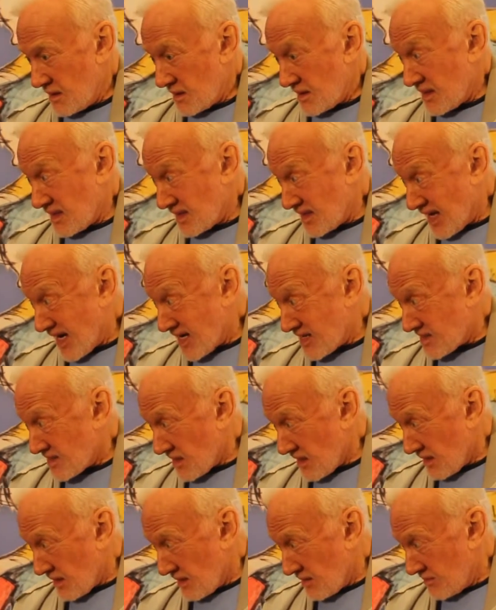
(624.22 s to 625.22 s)
the
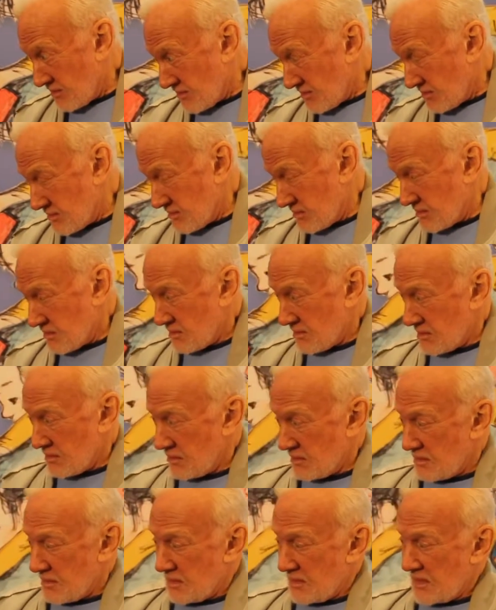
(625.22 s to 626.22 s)
daytime
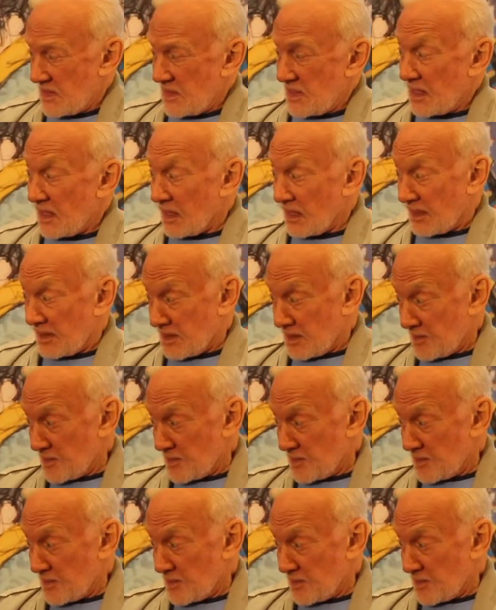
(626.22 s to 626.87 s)
on the